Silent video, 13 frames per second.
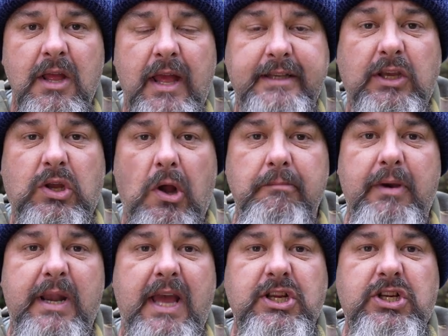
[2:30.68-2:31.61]
it's a
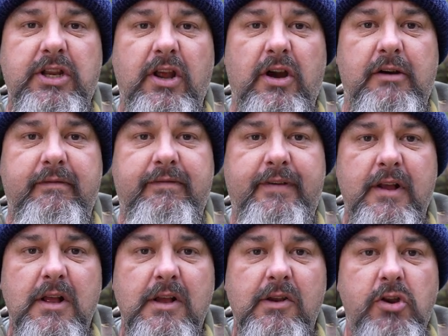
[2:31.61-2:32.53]
combination of
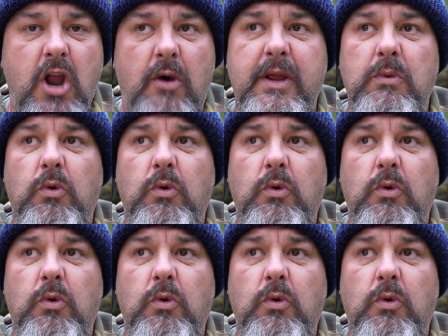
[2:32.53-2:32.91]
knowing